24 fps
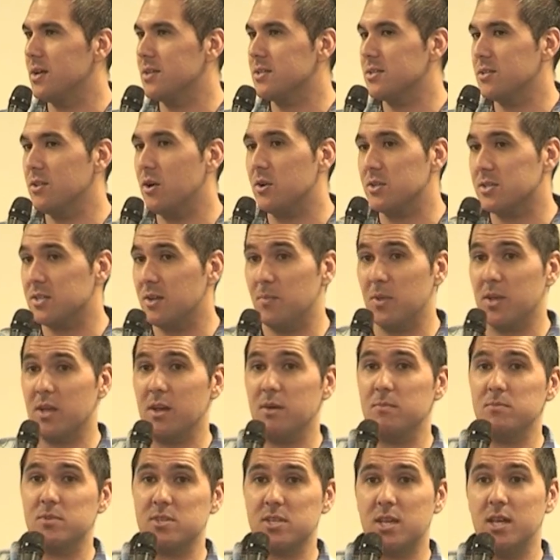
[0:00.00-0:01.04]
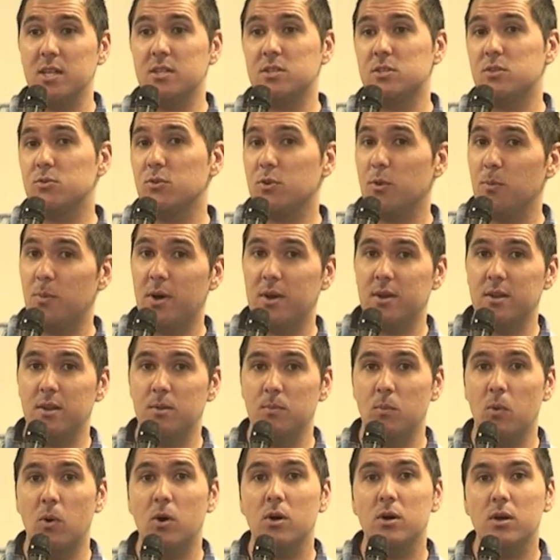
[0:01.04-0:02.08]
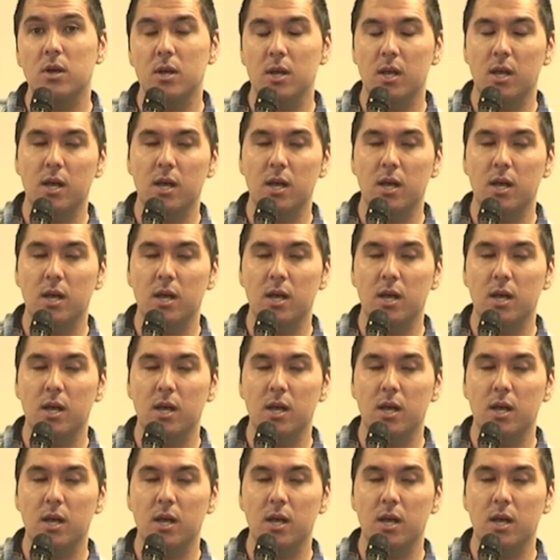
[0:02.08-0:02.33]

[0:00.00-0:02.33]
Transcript: It's not something I'm scared to talk about anymore.